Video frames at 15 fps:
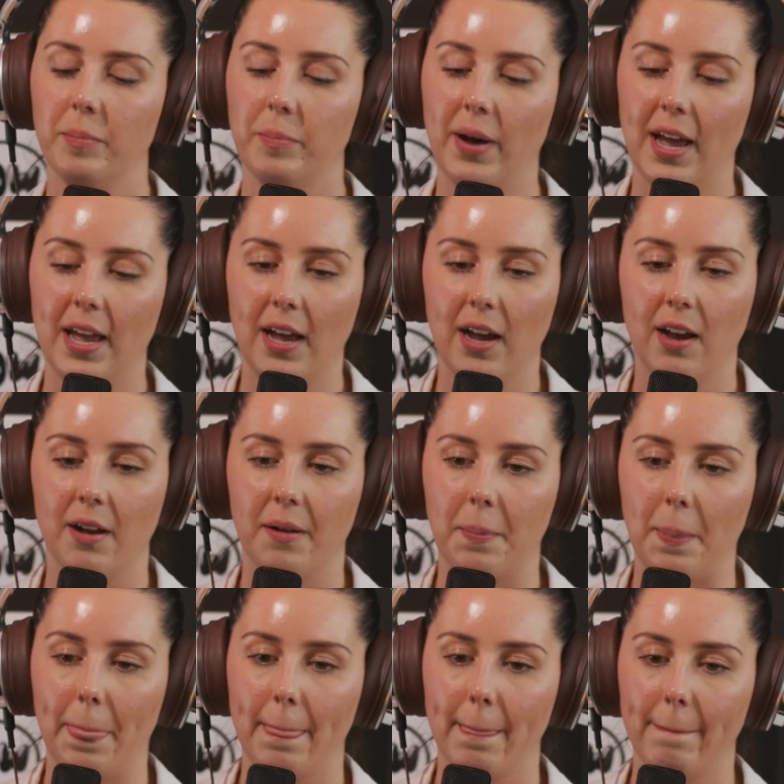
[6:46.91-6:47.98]
But
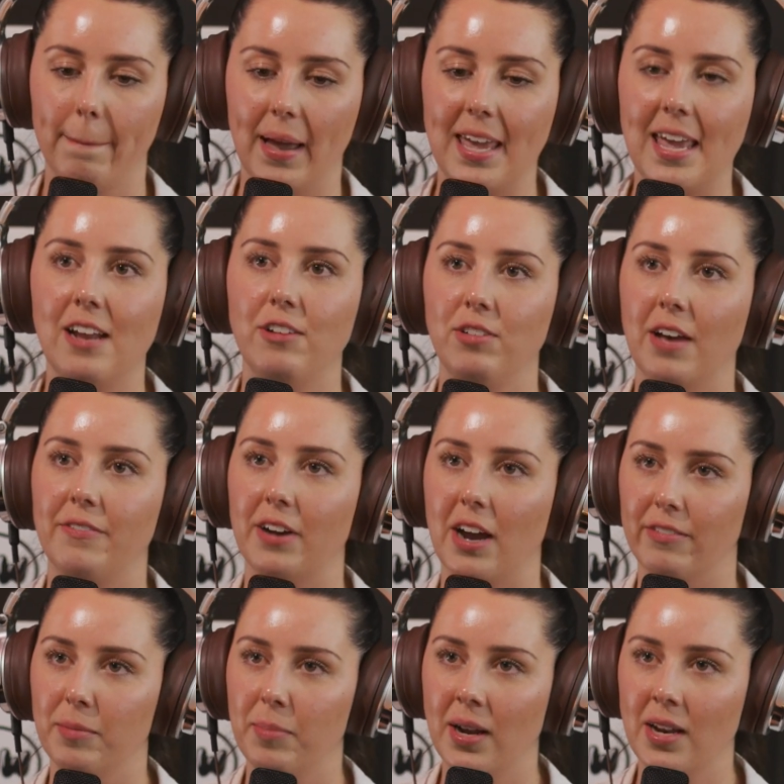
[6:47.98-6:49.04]
I can't do that for
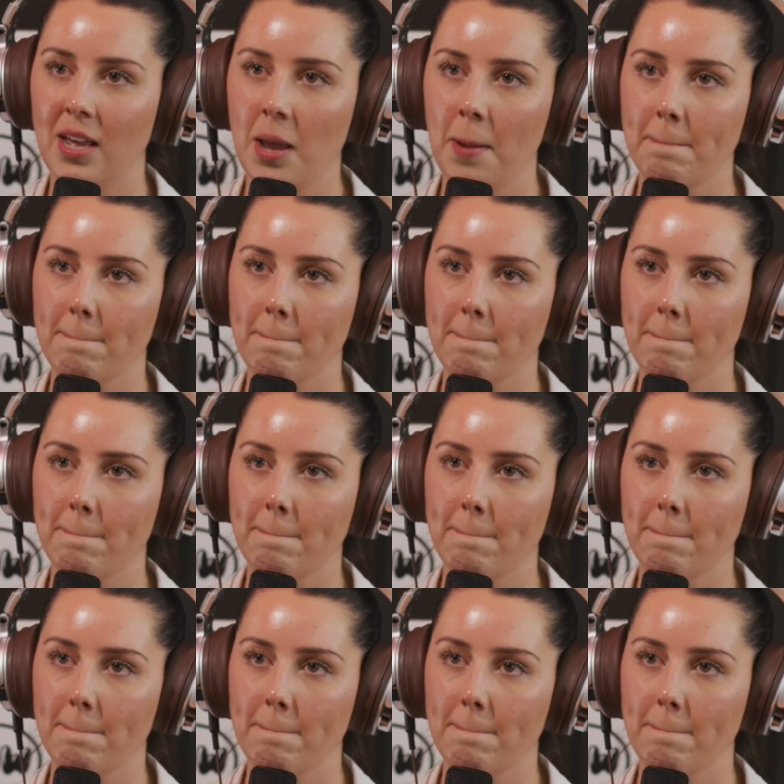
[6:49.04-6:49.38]
everybody.